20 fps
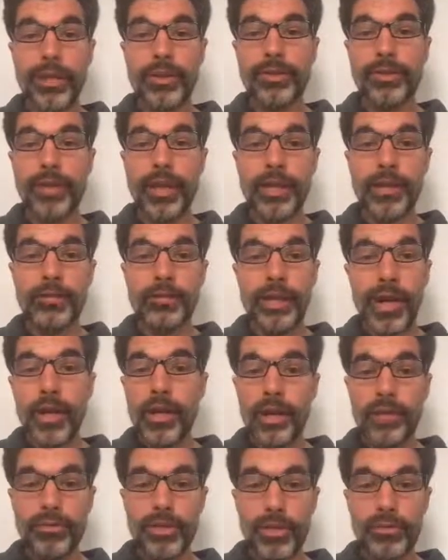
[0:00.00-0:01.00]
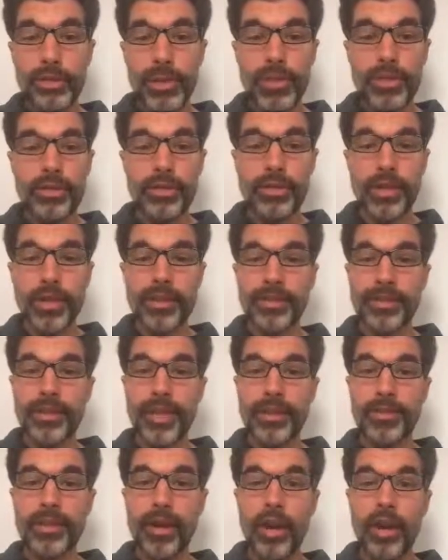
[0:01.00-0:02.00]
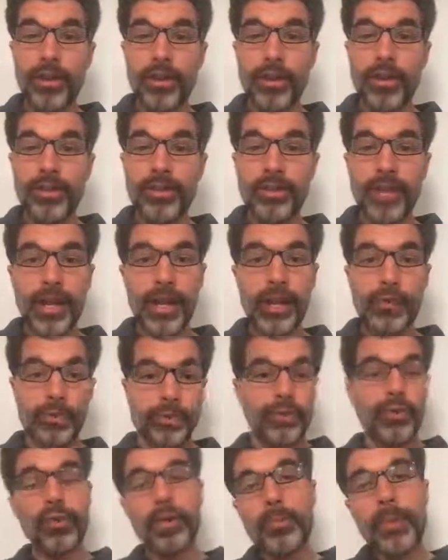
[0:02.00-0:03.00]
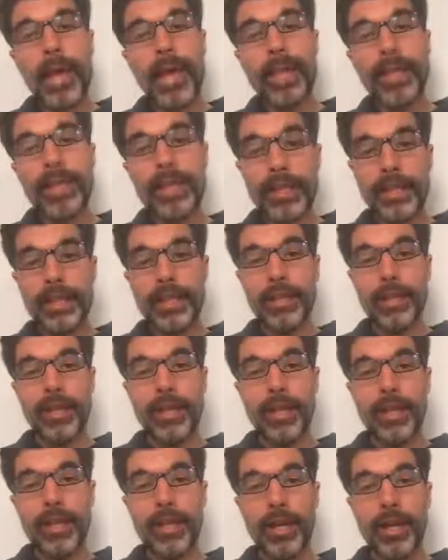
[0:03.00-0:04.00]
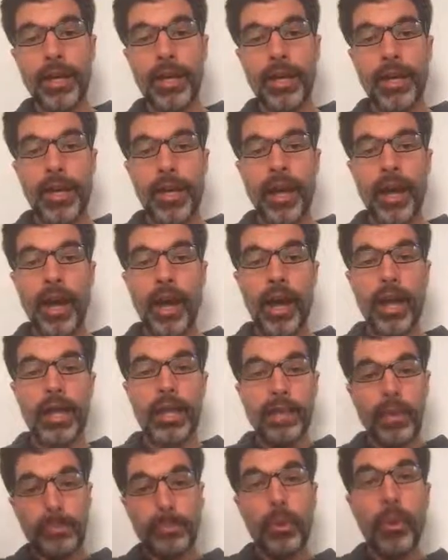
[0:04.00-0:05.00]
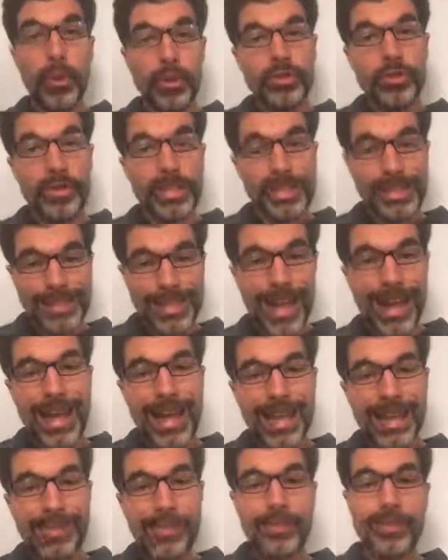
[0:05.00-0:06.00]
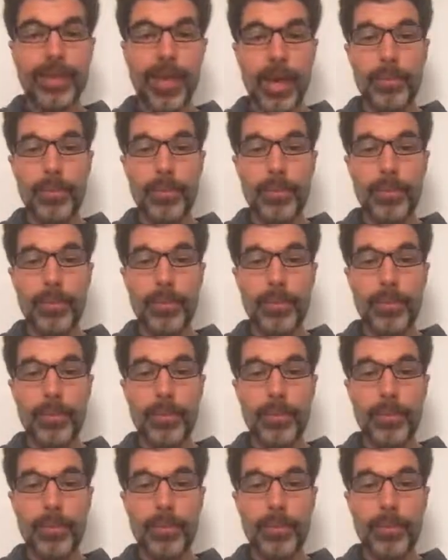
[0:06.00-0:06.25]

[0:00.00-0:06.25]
send it right over to Pinterest and it's already set out and formatted in the portrait size that